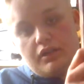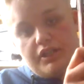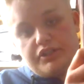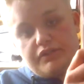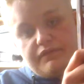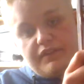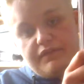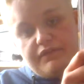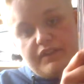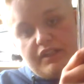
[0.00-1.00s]
issue
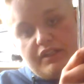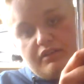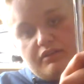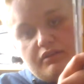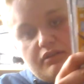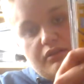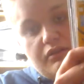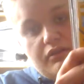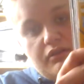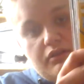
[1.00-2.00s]
15.
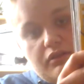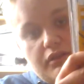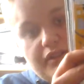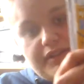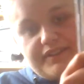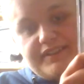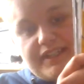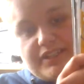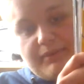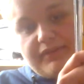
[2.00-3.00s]
Yeah, this is actually